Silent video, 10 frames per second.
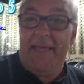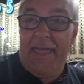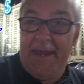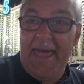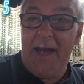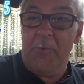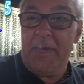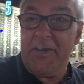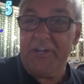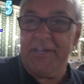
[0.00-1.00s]
And now we
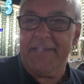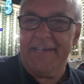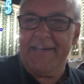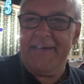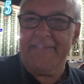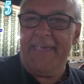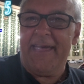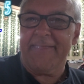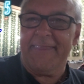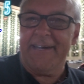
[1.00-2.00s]
heard
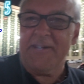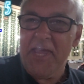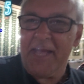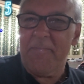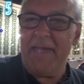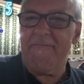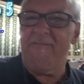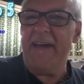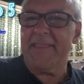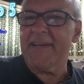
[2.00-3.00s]
that Nick may
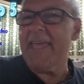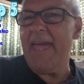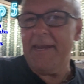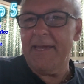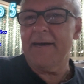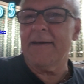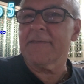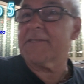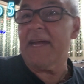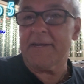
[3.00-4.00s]
fight again
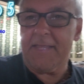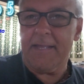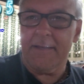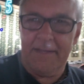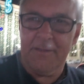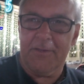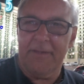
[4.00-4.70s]
starting in